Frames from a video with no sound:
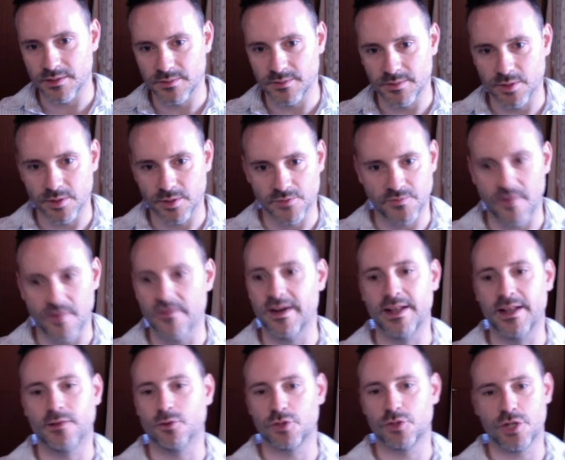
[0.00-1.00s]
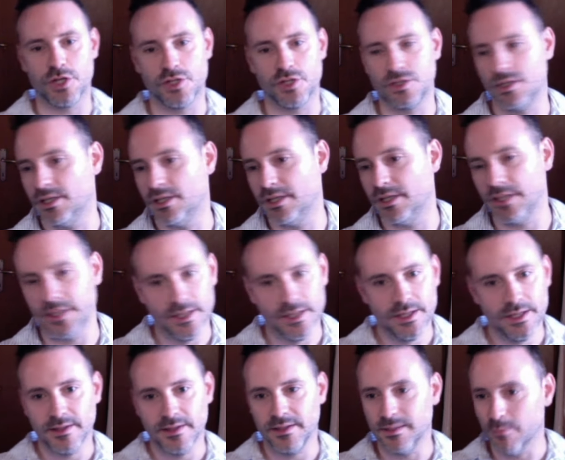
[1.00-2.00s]
Because Favaretto changed the
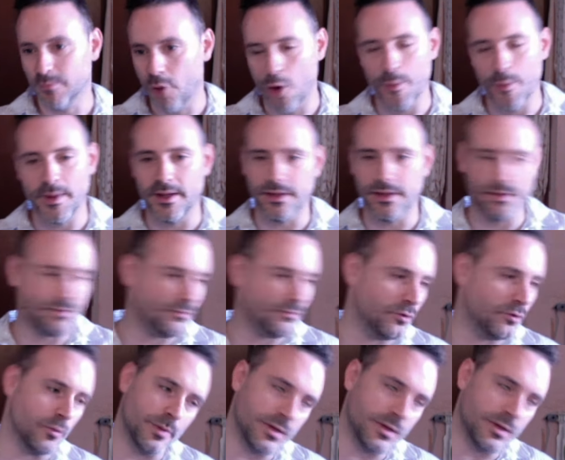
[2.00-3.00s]
moment, Volpi changed the